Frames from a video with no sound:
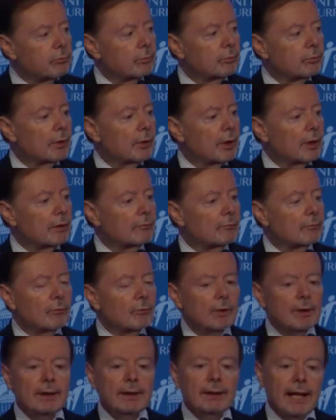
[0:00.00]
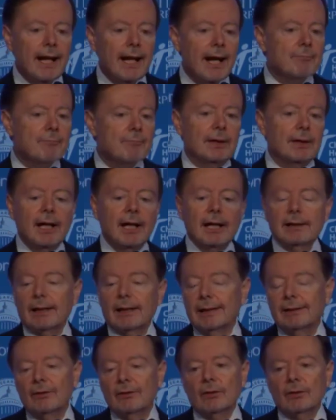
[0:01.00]
Where did it happen?
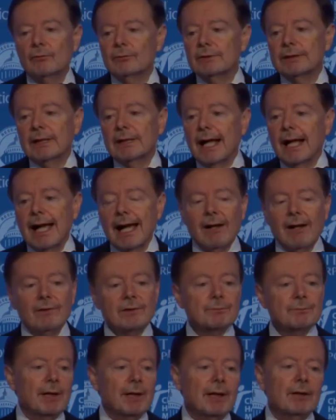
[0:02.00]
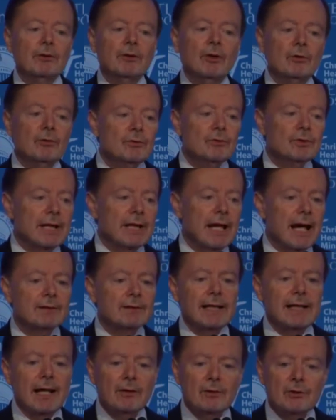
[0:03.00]
I don't, it was at a house, but I don't know whose
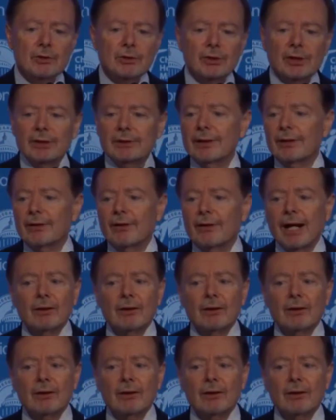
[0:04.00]
house. How did you get there?